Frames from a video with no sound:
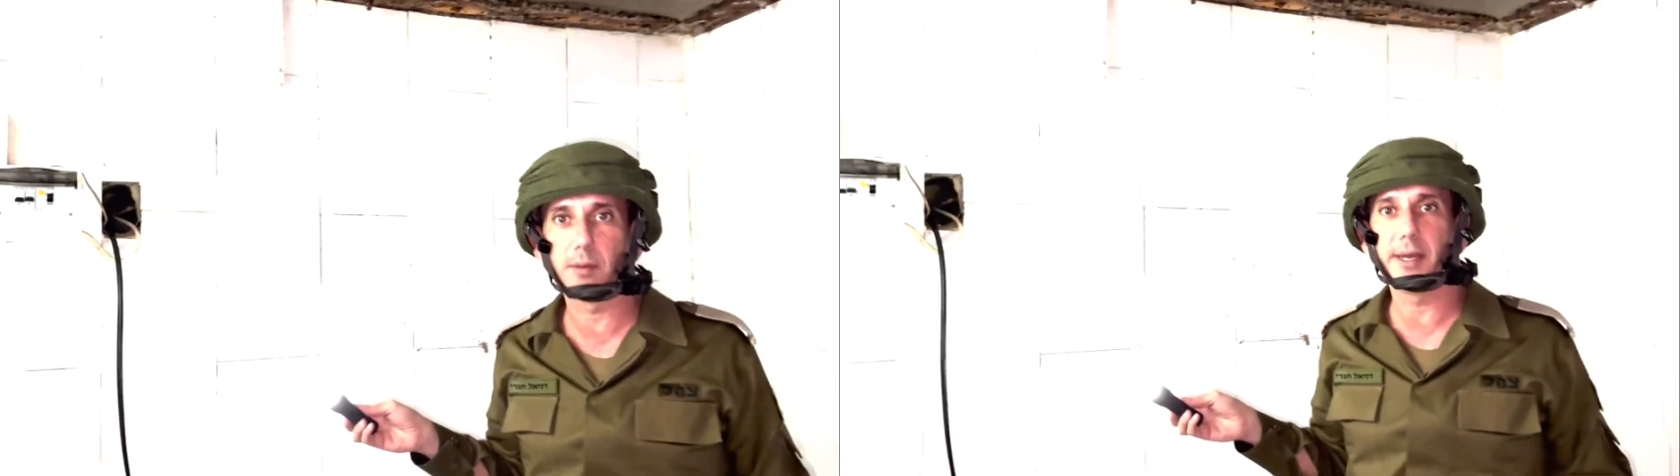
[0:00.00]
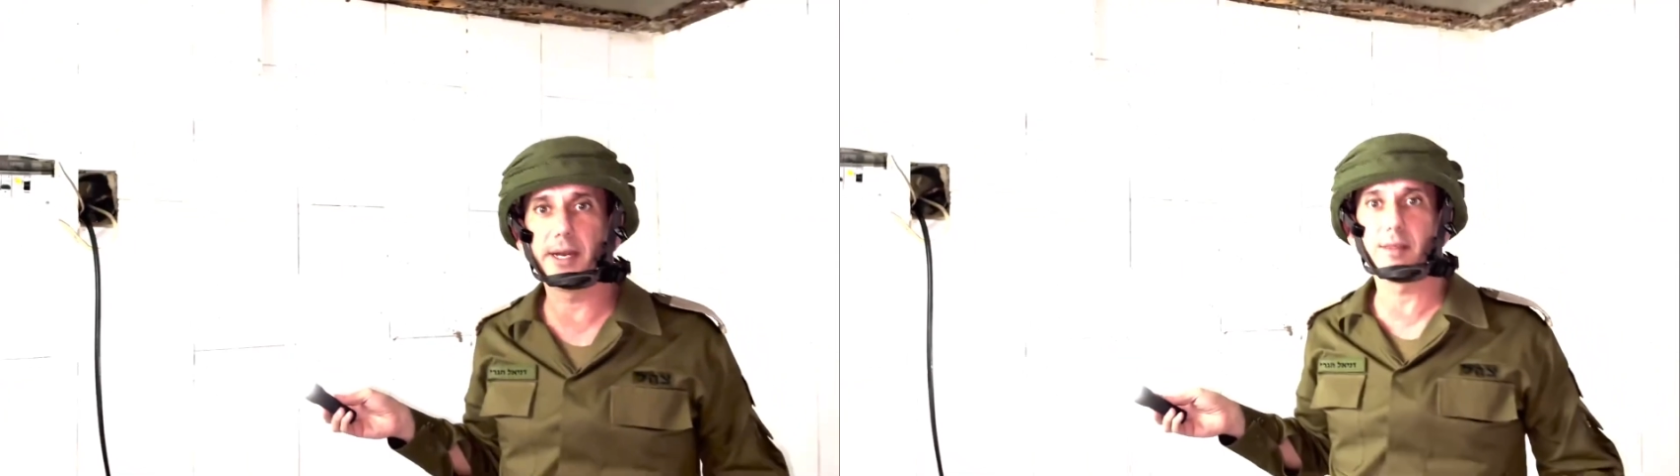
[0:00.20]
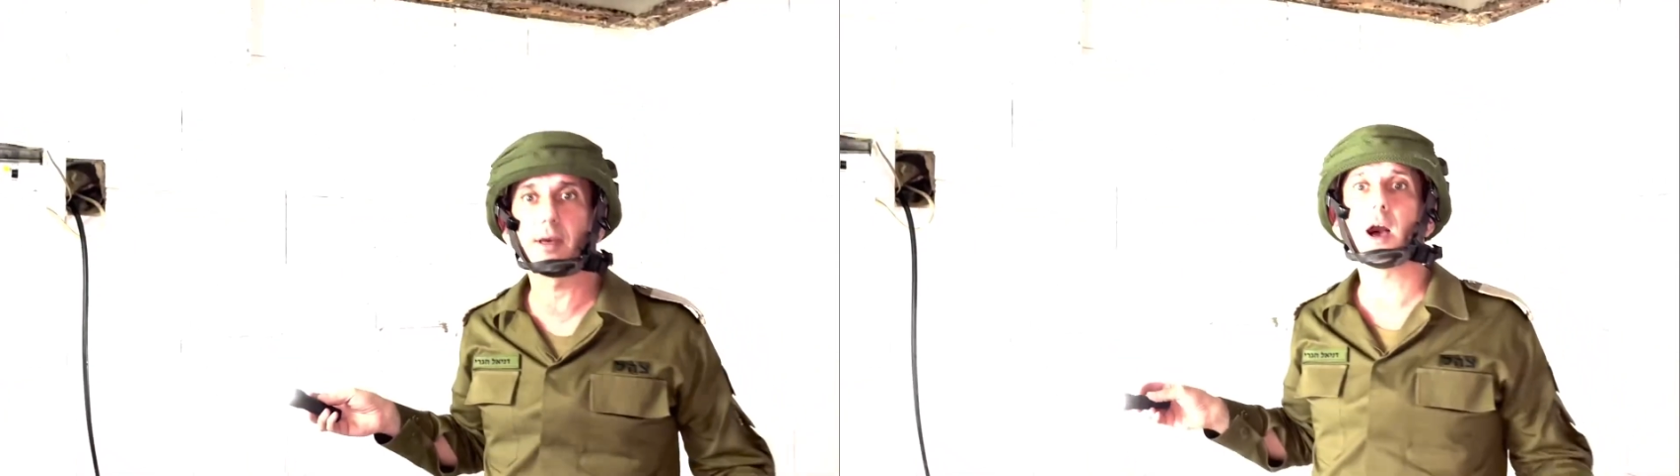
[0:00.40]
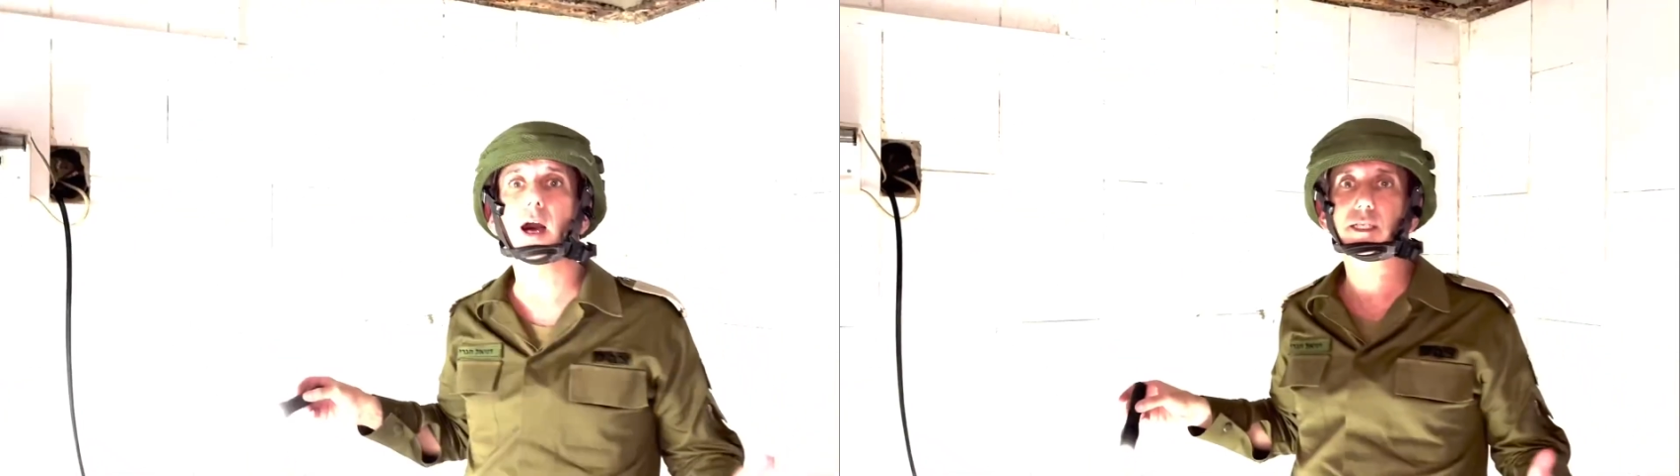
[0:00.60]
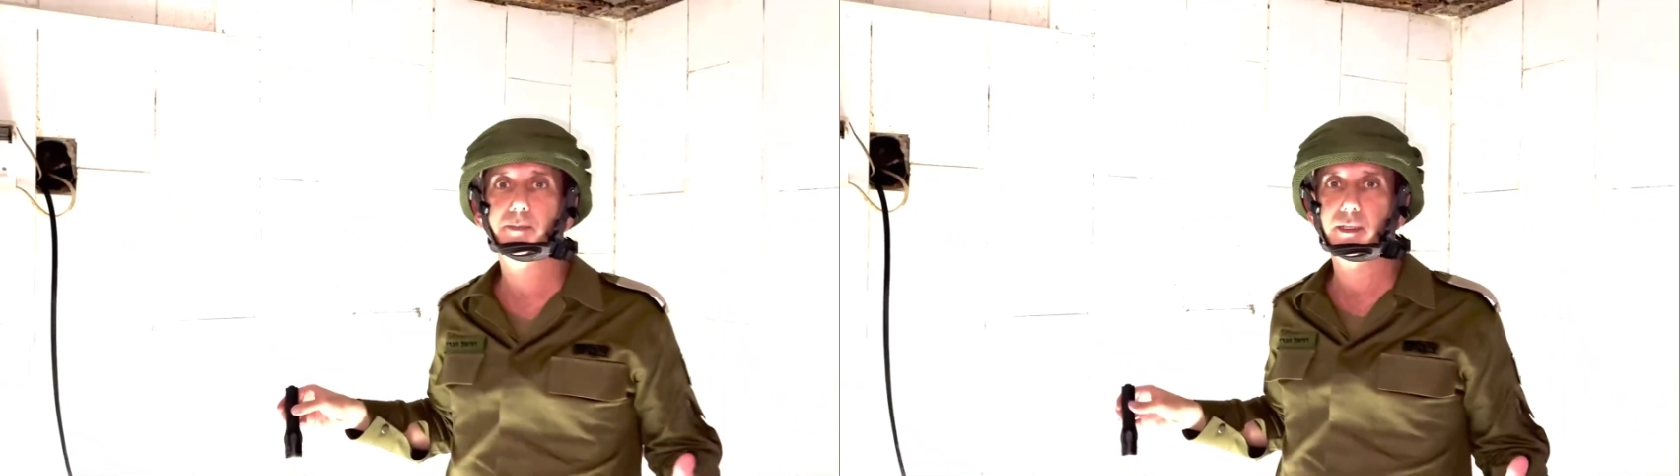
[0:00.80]
meaning the
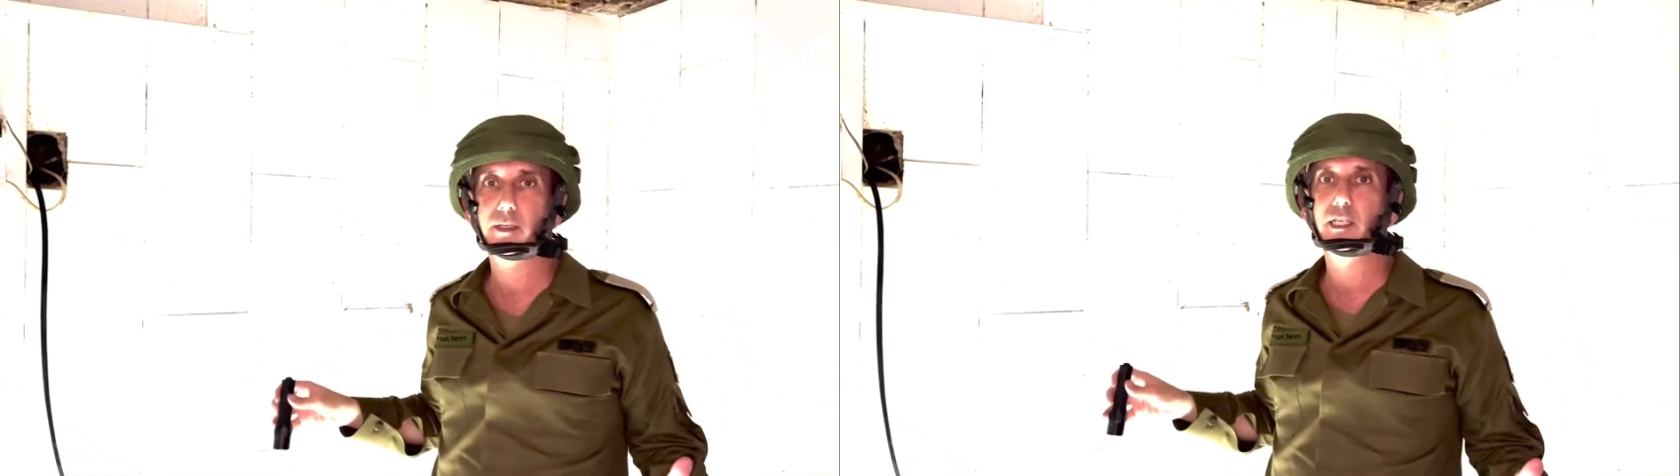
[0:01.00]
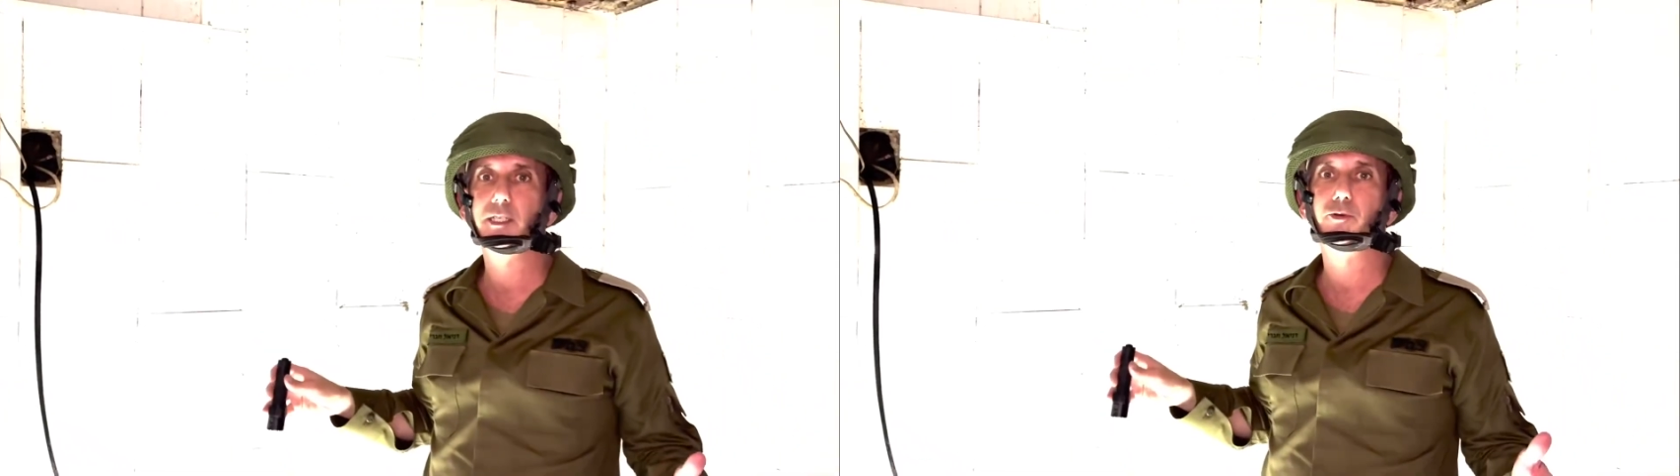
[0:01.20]
hospital is